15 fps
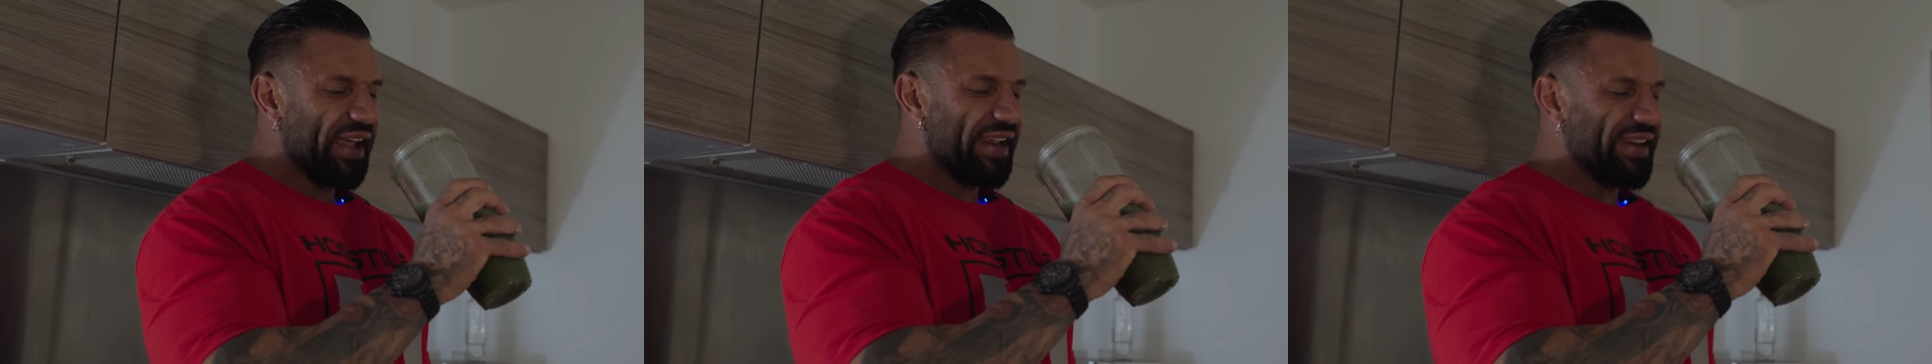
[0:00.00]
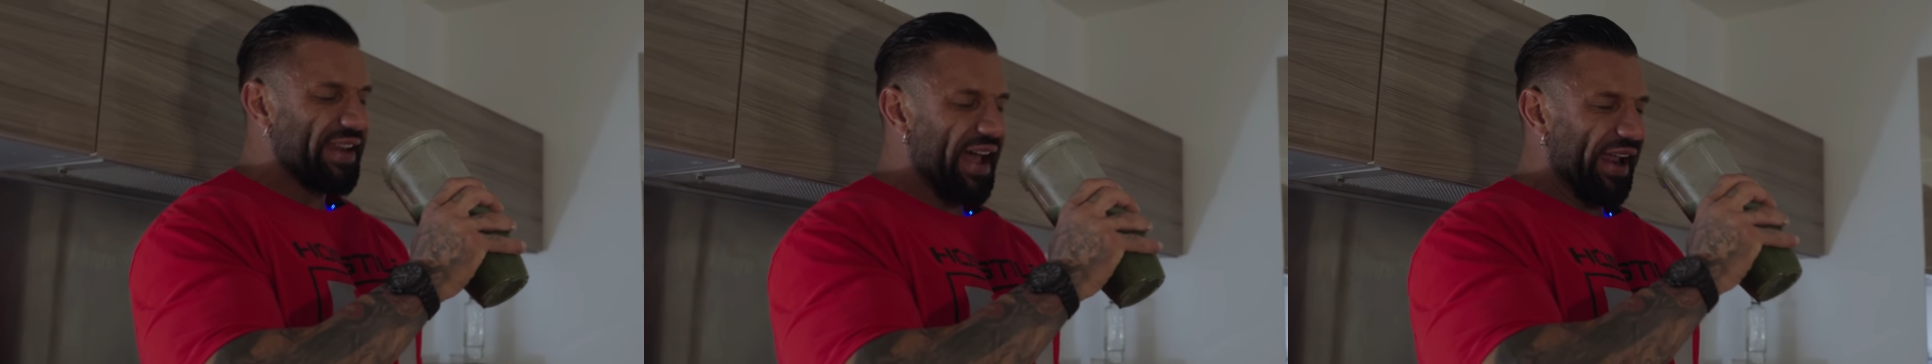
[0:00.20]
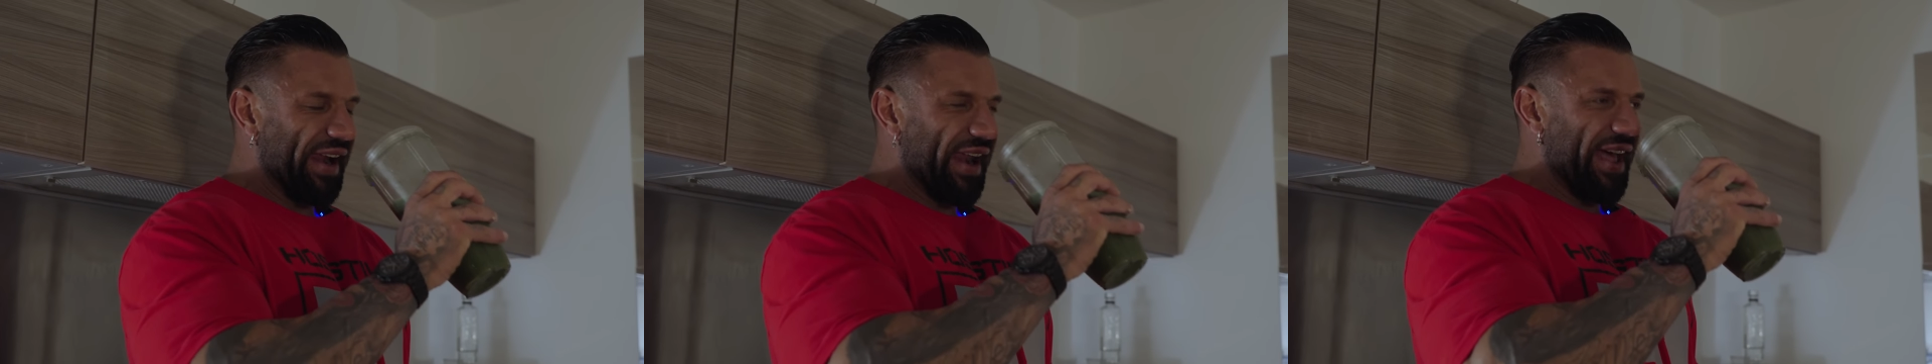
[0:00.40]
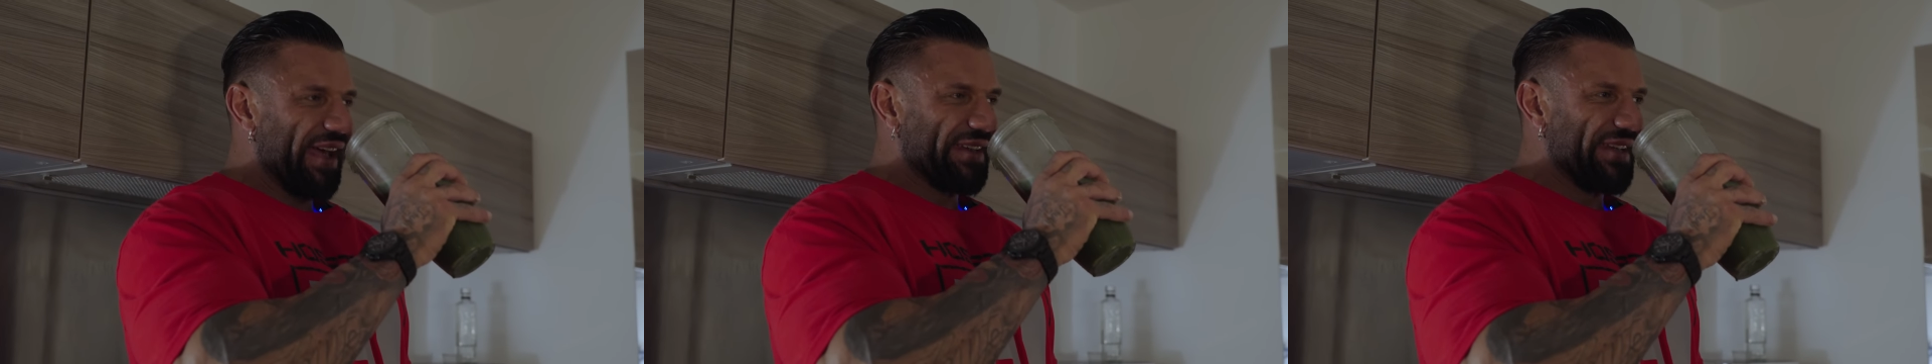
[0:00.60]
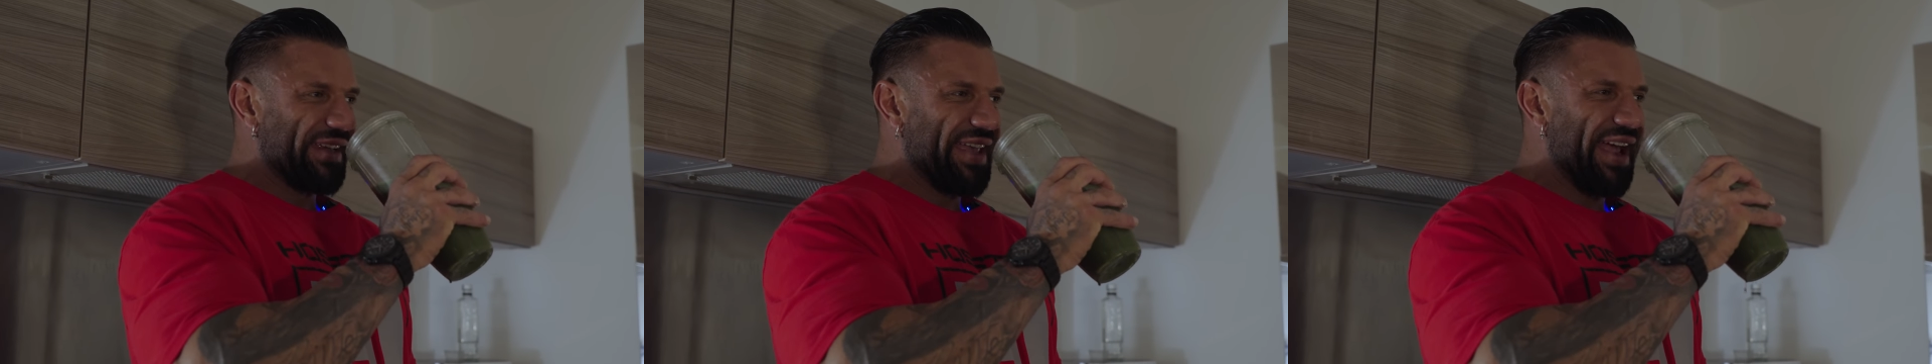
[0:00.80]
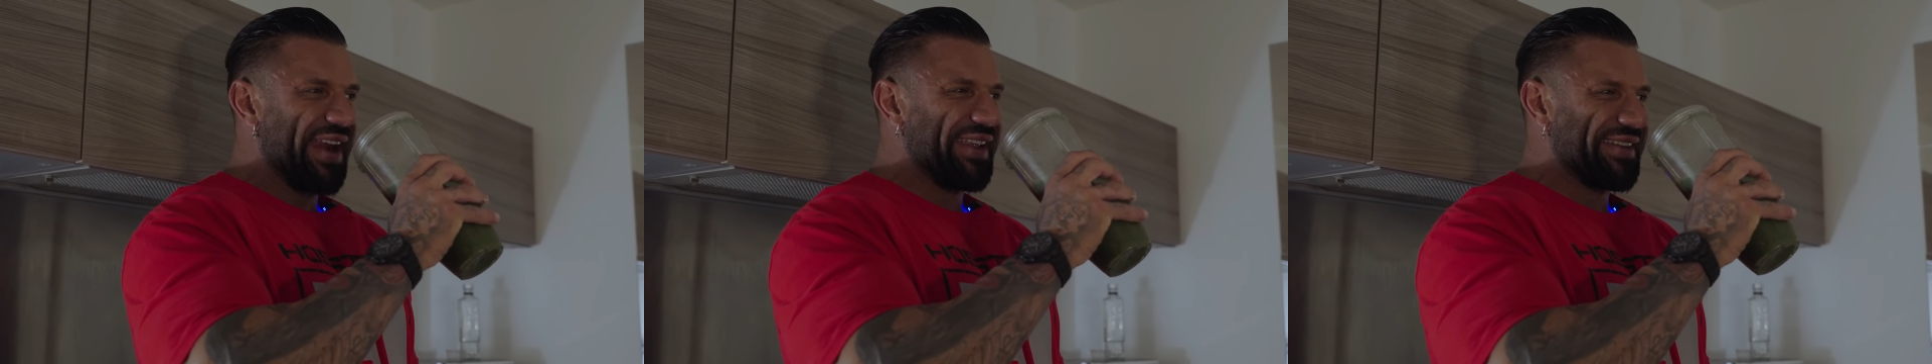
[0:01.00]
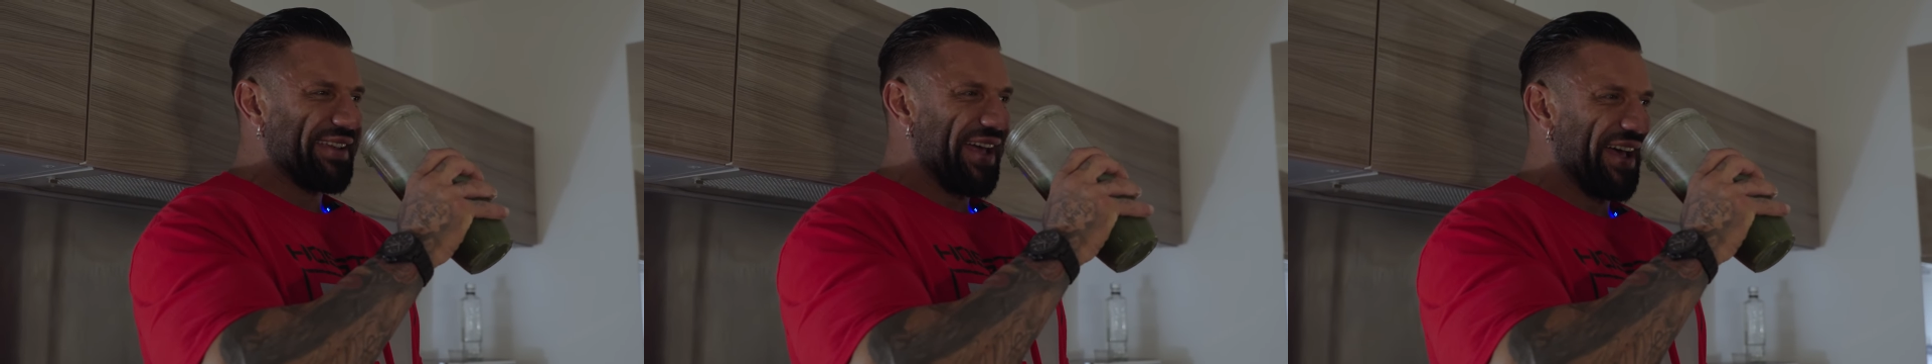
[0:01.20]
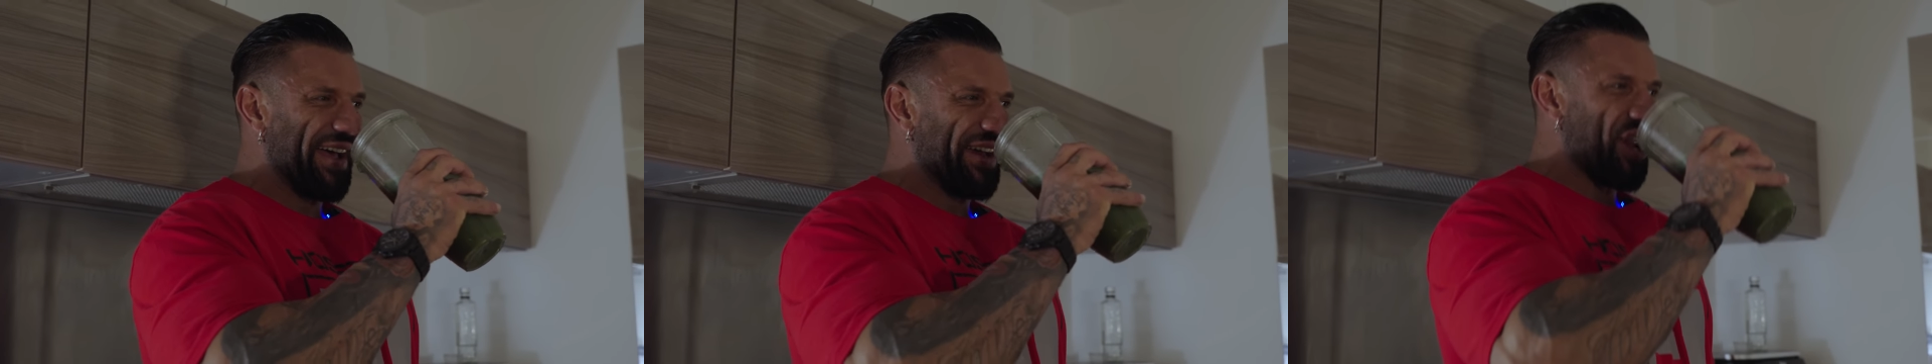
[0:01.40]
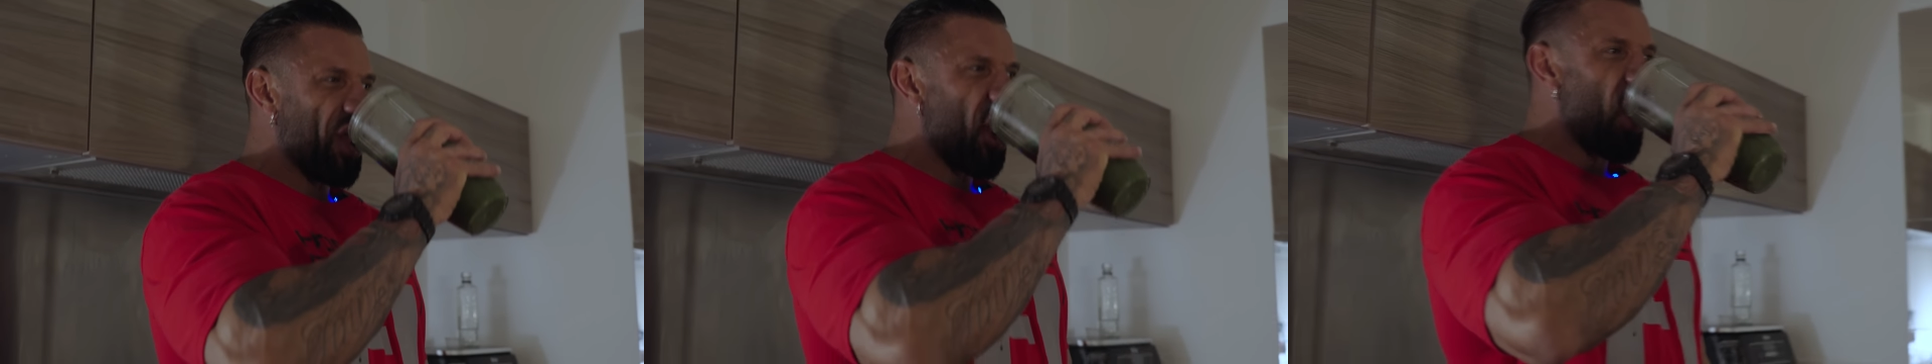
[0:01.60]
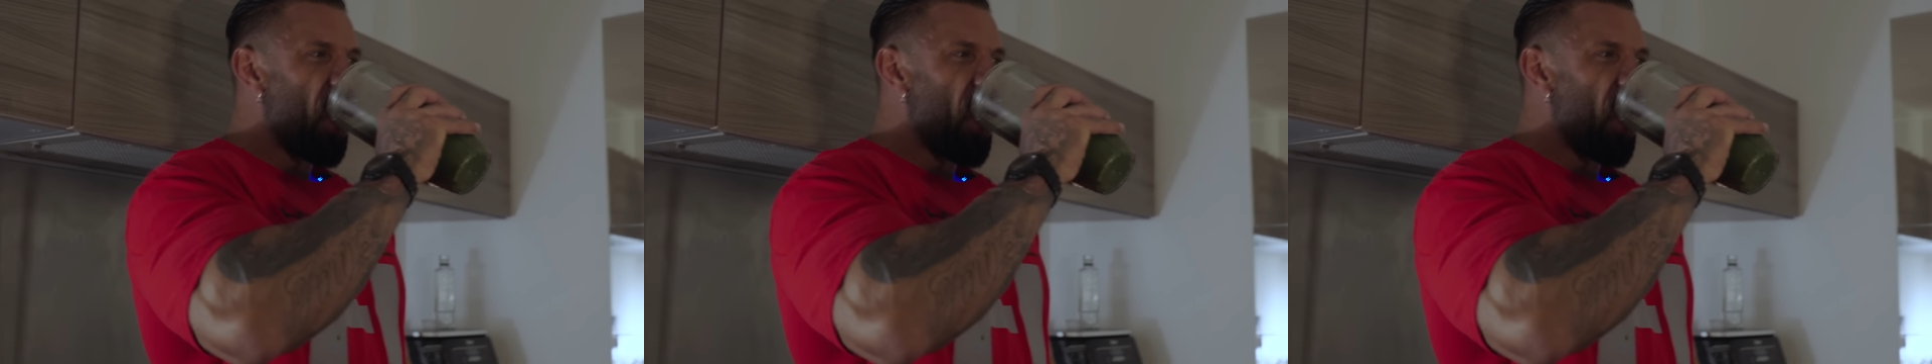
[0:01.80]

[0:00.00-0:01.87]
it down, lad, get it down.